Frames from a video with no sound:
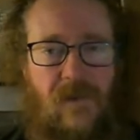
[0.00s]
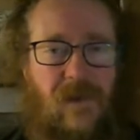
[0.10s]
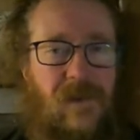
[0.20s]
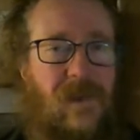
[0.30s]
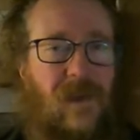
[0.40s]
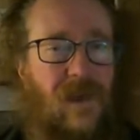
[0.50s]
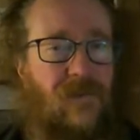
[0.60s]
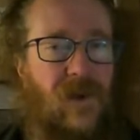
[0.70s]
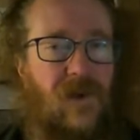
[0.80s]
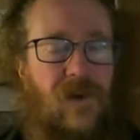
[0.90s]
I'd say, a
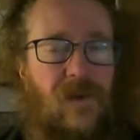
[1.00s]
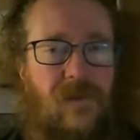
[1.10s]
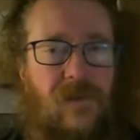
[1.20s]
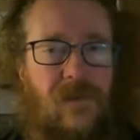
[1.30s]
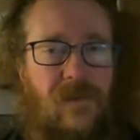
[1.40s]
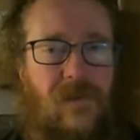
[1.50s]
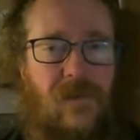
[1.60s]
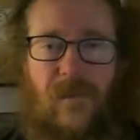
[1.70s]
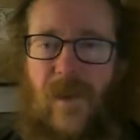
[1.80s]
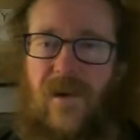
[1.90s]
half hour,
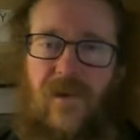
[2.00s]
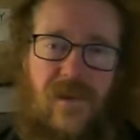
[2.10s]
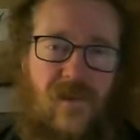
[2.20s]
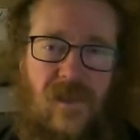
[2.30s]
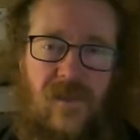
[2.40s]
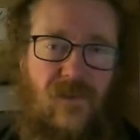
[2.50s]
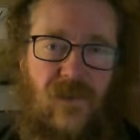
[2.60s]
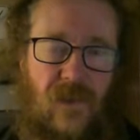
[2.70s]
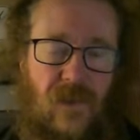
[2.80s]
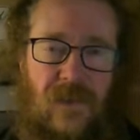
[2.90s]
the batteries are just
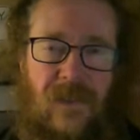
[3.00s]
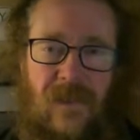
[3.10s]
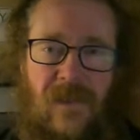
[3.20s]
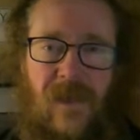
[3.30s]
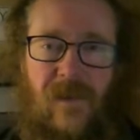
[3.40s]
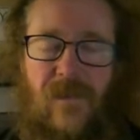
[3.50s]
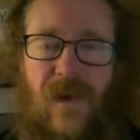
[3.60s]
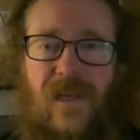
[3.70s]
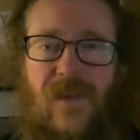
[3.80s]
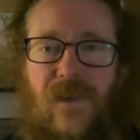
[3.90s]
full. And we
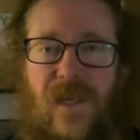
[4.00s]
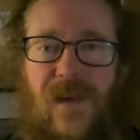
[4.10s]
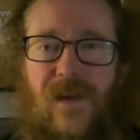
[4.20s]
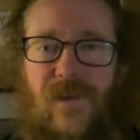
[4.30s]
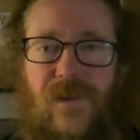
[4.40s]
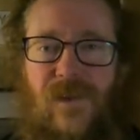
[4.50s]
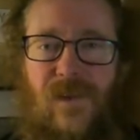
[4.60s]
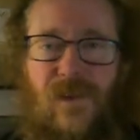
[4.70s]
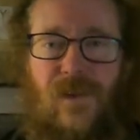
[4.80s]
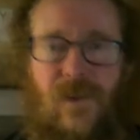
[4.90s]
might go down
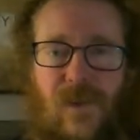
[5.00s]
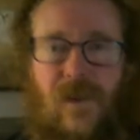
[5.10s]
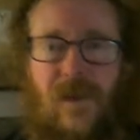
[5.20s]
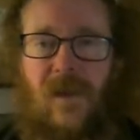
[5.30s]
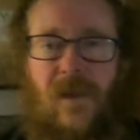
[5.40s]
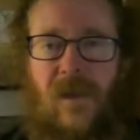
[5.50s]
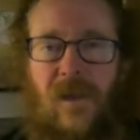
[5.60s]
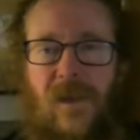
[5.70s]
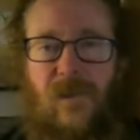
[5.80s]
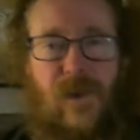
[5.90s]

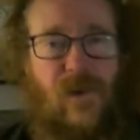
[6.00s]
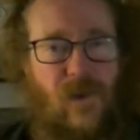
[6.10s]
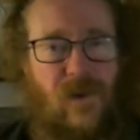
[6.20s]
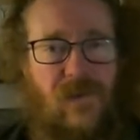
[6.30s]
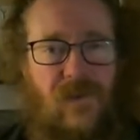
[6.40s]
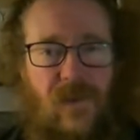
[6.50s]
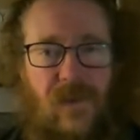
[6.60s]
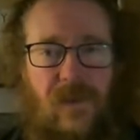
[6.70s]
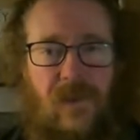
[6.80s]
to 3/4 full